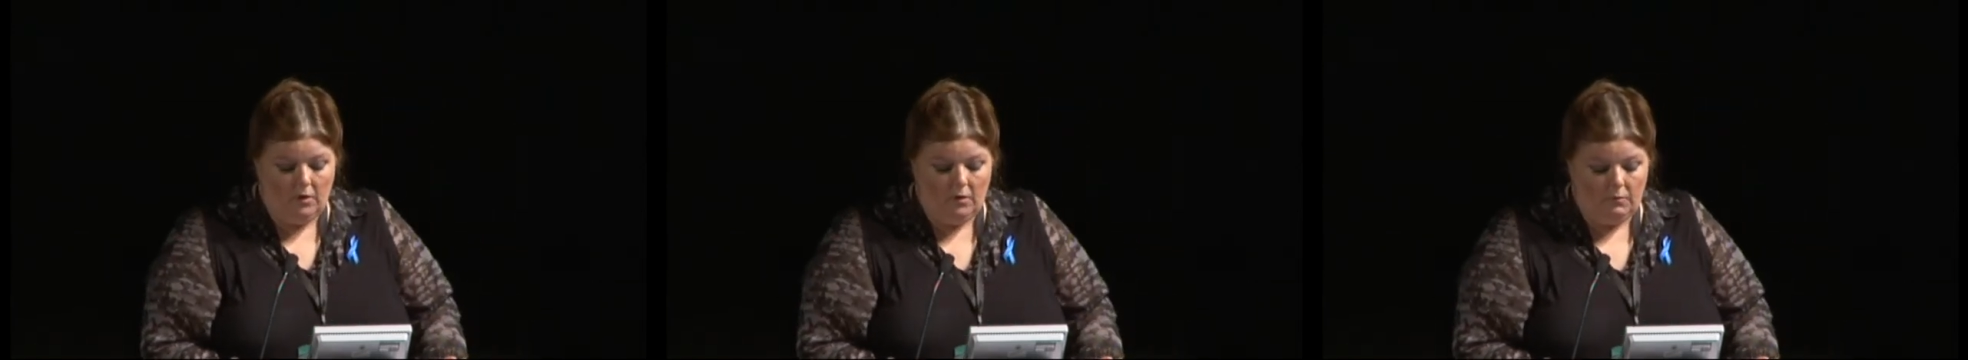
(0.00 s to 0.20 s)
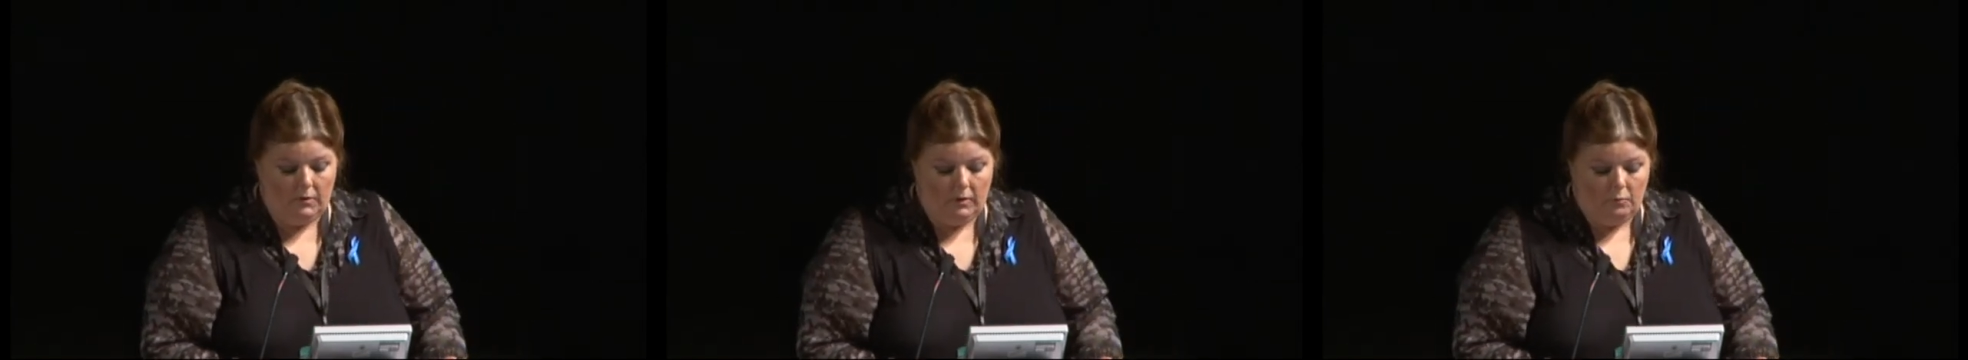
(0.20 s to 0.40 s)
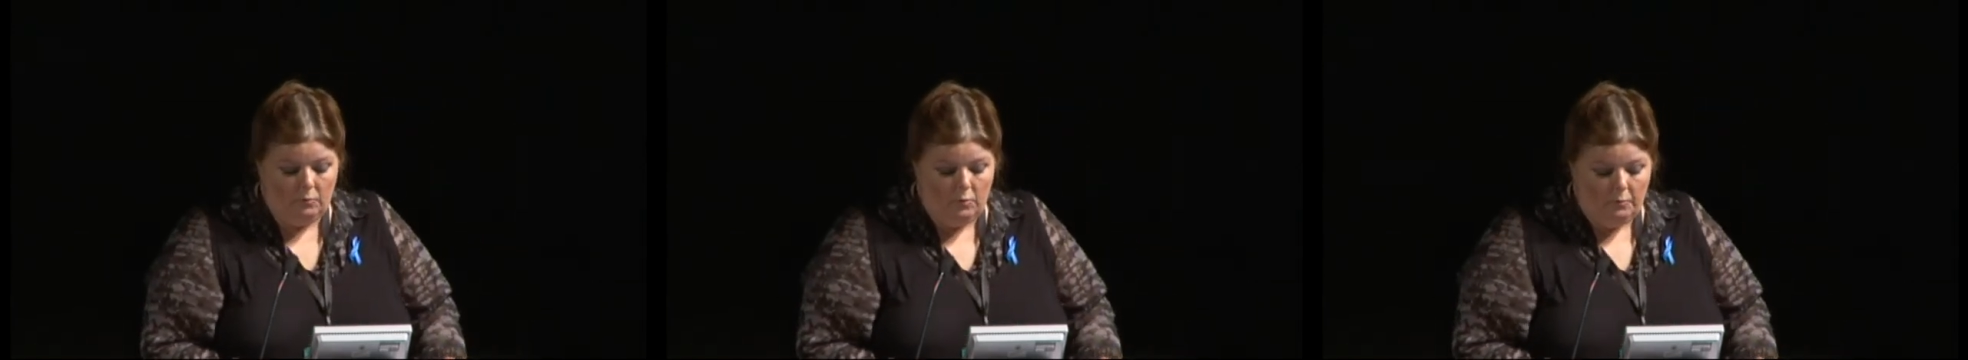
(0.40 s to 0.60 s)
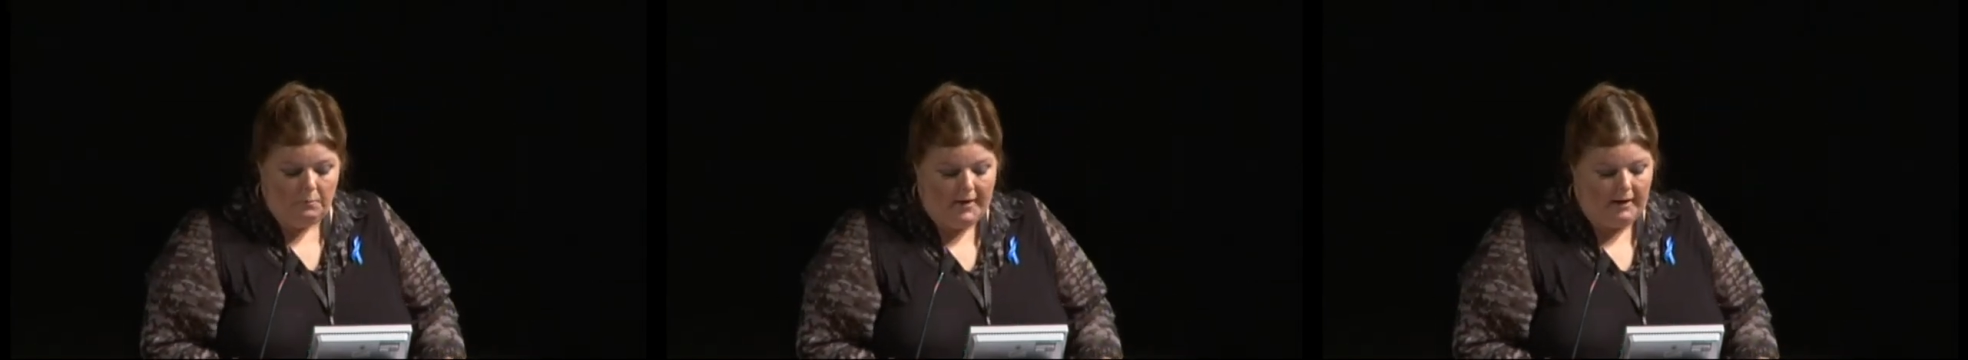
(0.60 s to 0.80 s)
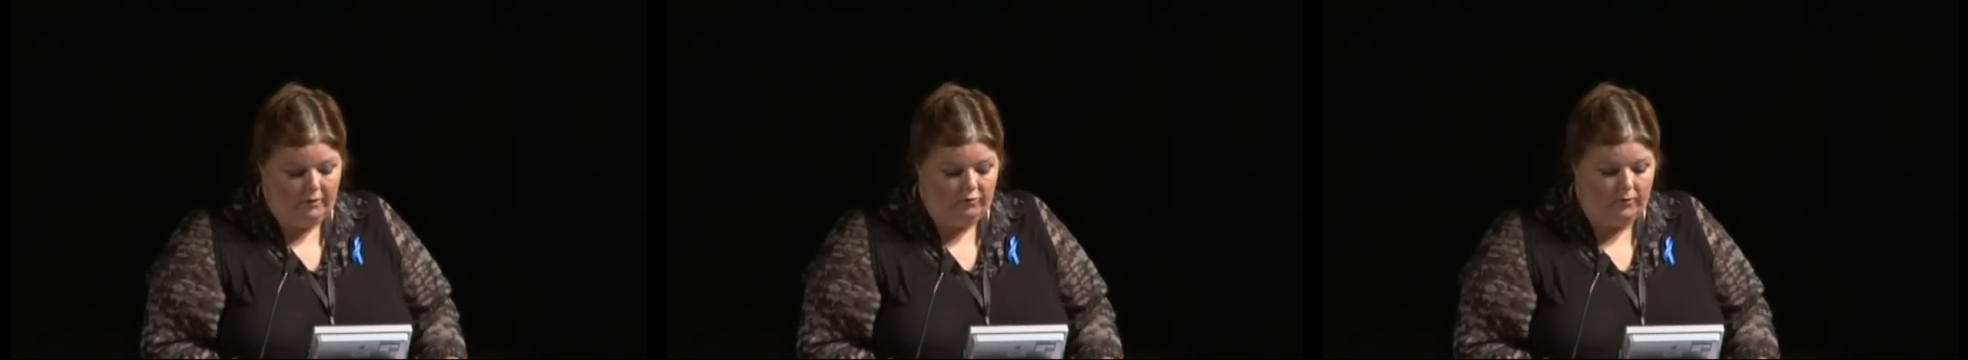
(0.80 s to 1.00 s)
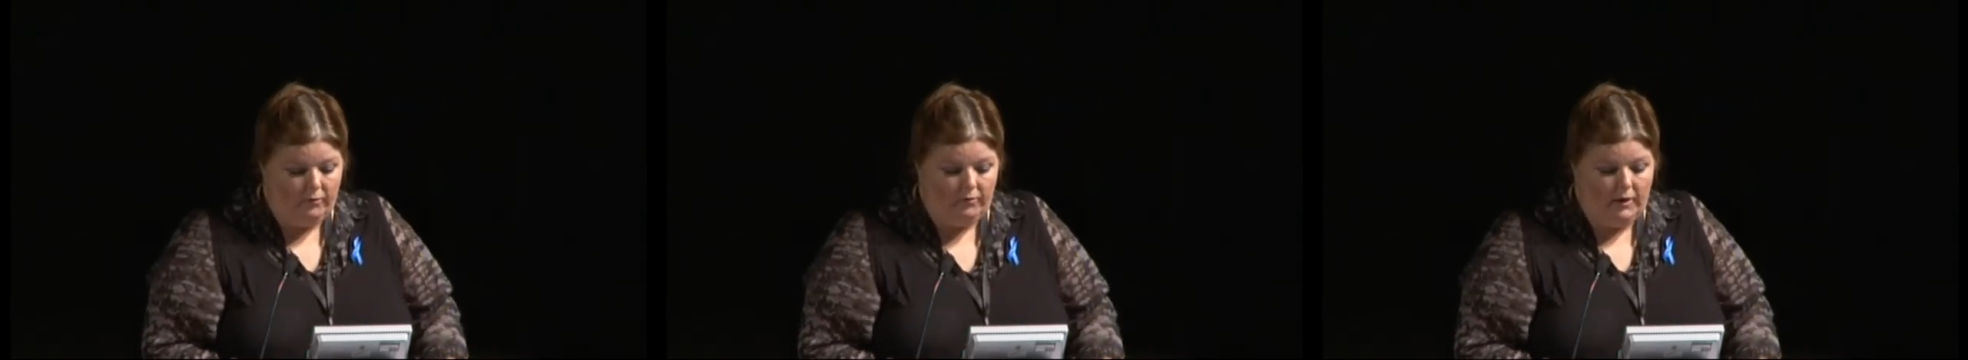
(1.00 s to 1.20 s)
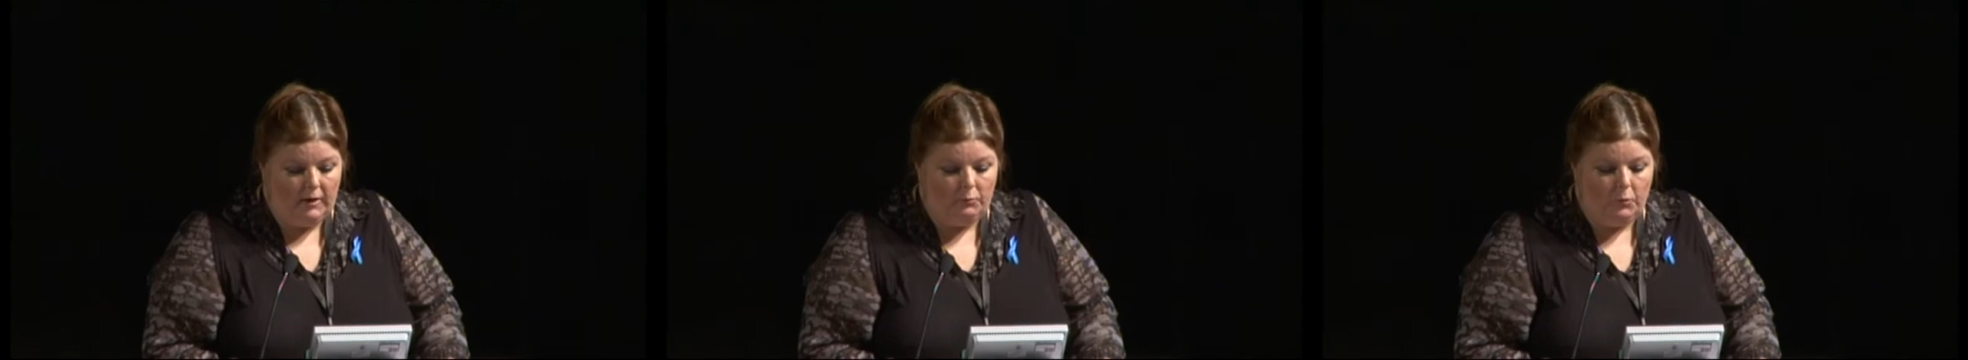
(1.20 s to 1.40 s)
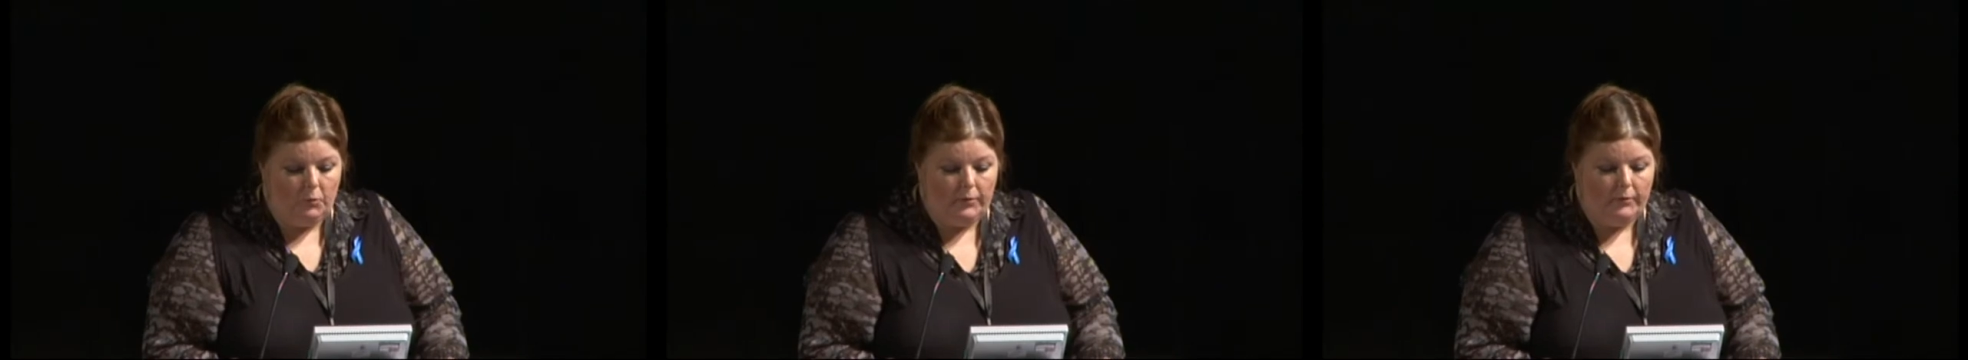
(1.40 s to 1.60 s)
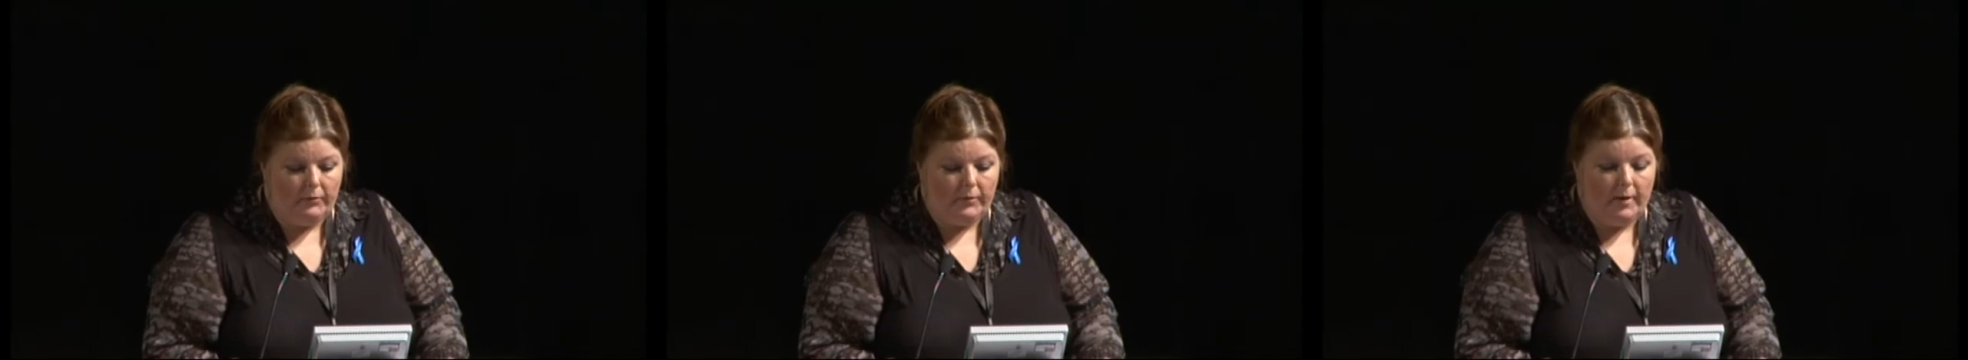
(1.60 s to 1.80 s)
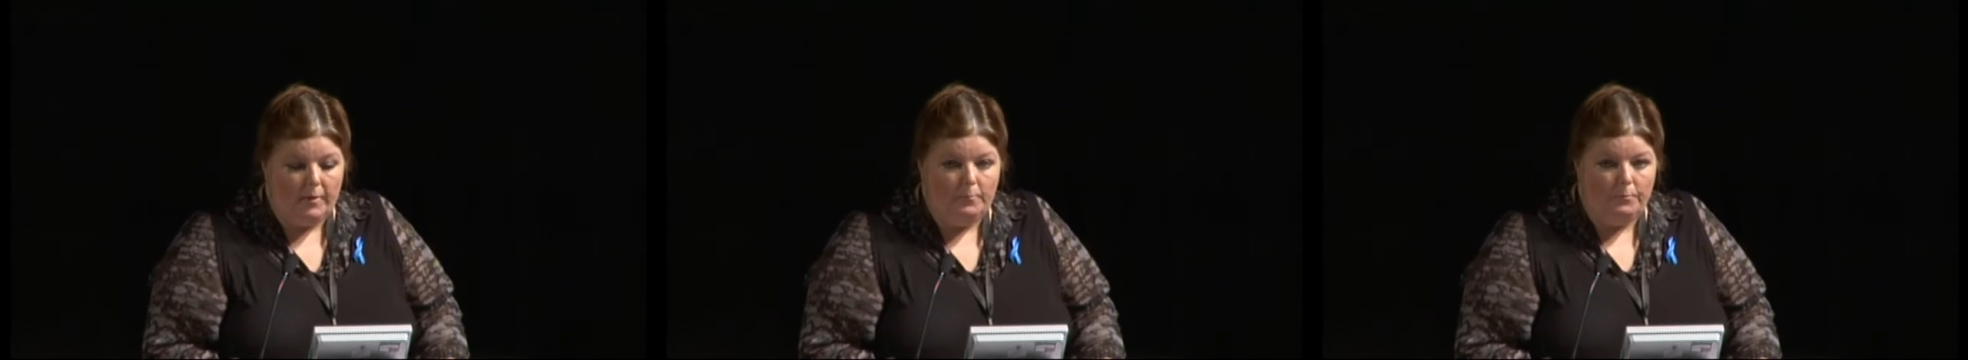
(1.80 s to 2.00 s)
one of the ward managers did was